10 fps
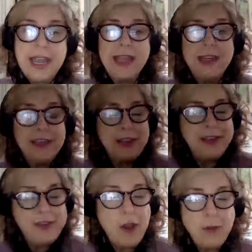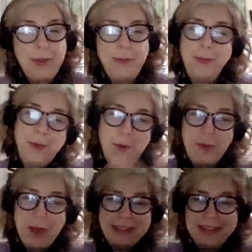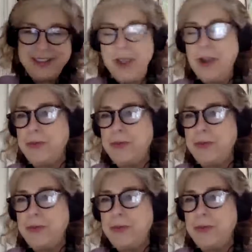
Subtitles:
And the young people, going back to the young